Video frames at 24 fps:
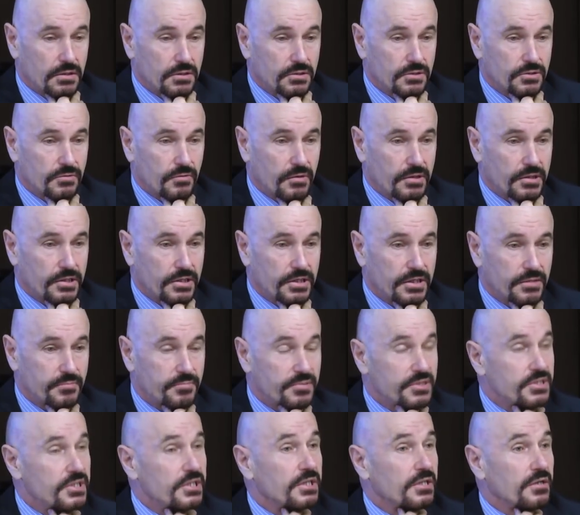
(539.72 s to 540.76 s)
do I need
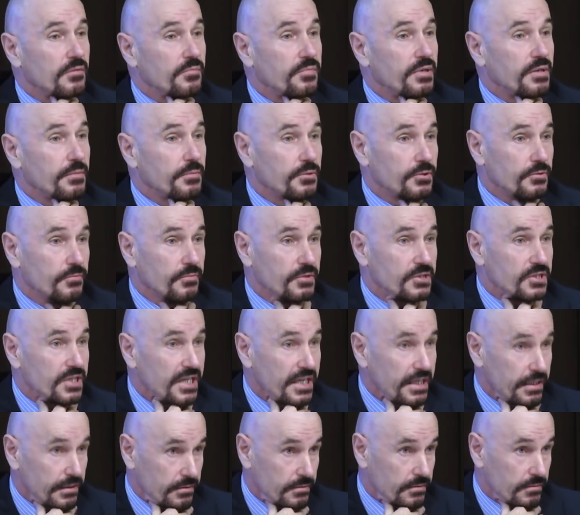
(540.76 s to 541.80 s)
particular people to
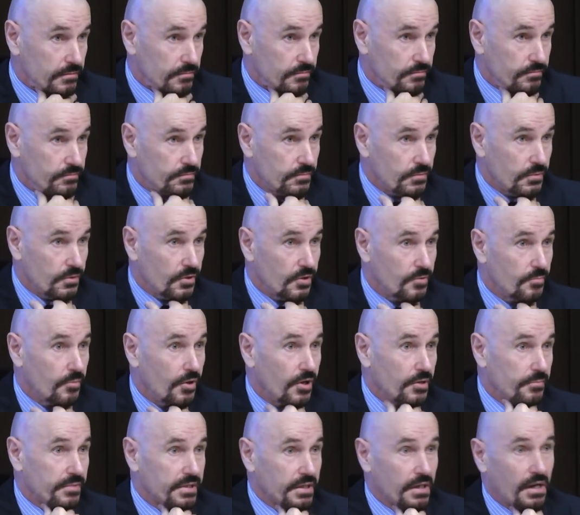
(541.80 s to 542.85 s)
attend who
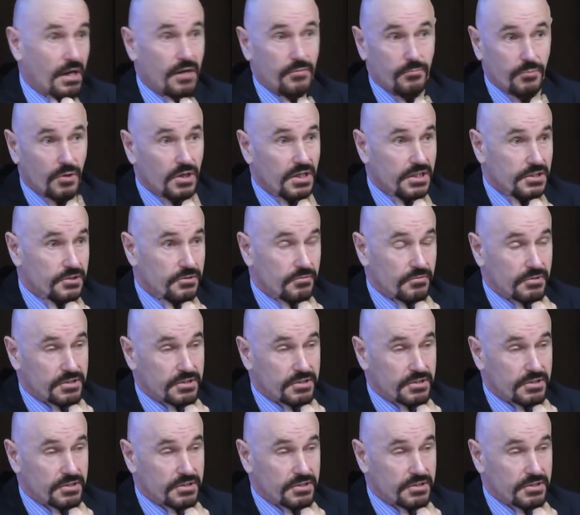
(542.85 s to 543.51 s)
might be unwilling to